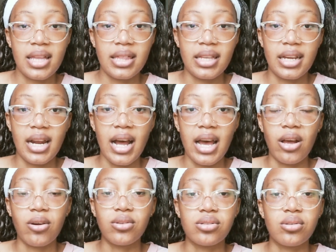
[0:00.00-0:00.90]
that
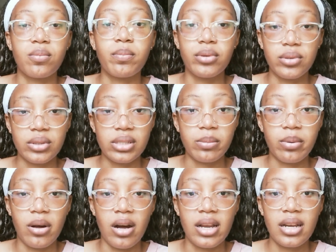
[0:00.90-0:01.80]
I also pulled
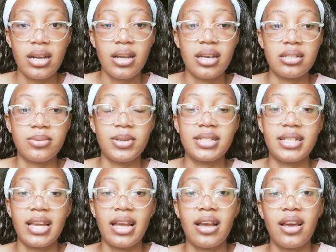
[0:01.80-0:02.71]
upon, as well as
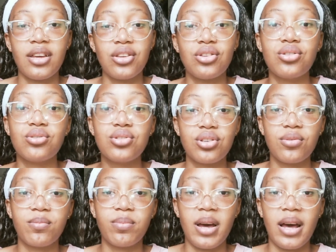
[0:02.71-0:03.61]
like
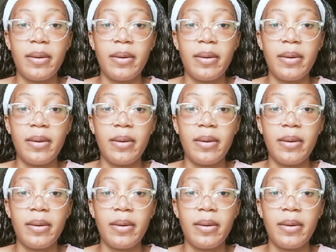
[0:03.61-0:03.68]
YouTube